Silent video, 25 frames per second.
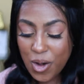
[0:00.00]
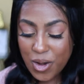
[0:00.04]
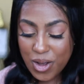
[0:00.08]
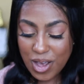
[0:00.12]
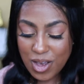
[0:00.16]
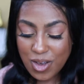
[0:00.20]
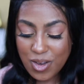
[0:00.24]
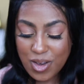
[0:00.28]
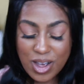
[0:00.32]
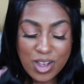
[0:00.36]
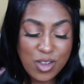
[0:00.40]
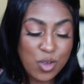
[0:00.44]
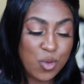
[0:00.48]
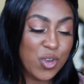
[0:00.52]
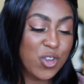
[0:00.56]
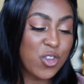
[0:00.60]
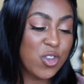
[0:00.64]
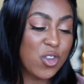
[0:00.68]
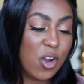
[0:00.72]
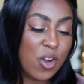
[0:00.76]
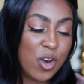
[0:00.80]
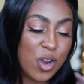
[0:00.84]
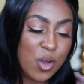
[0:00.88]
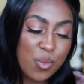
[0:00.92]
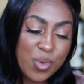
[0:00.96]
Okay, you guys, we're
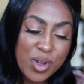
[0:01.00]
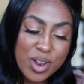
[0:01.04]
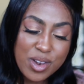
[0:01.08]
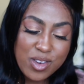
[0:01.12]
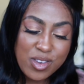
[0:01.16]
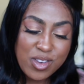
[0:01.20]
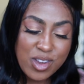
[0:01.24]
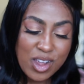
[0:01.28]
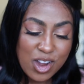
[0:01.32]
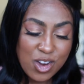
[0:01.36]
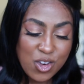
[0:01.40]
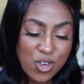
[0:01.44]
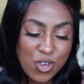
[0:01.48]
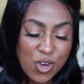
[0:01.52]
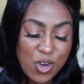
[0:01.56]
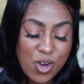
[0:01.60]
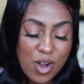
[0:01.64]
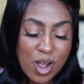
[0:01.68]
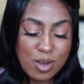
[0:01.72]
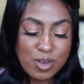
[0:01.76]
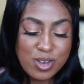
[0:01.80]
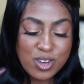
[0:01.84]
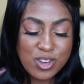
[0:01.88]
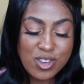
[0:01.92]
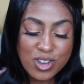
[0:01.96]
starting with Danger.
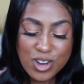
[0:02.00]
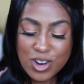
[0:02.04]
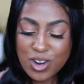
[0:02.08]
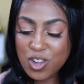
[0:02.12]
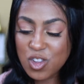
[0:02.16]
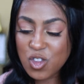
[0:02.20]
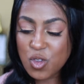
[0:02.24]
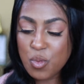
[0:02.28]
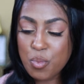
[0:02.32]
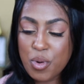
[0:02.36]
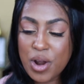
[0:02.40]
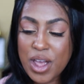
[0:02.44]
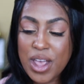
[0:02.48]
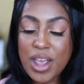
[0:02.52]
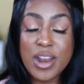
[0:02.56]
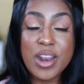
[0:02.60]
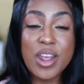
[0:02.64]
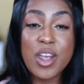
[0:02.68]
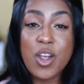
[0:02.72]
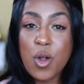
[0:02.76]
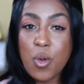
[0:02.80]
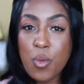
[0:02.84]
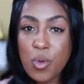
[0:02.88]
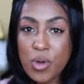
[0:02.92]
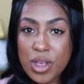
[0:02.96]
I'm just gonna spray it
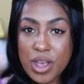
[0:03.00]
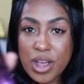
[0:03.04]
here. We'll